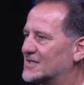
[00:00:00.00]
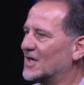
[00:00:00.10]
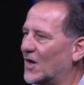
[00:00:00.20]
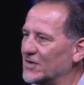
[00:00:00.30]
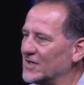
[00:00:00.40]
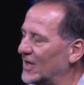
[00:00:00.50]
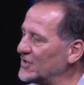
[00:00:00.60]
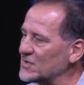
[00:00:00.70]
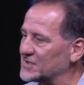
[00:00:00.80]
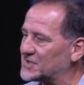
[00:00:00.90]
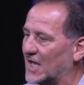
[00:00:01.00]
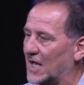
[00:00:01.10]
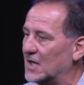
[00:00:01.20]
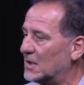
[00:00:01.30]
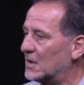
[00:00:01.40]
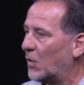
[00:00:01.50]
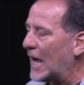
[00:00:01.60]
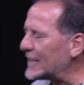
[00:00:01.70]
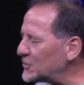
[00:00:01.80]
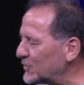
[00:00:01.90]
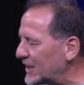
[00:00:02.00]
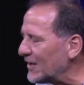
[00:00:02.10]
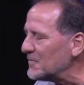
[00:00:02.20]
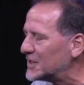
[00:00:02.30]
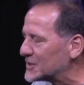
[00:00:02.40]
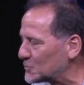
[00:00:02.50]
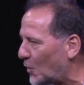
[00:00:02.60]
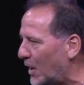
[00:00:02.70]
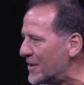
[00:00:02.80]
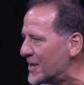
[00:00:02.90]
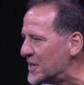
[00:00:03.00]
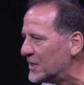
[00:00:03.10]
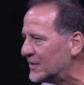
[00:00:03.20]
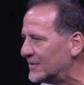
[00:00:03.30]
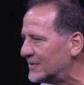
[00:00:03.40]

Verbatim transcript: So, you know, you can say, why'd you give me this woman?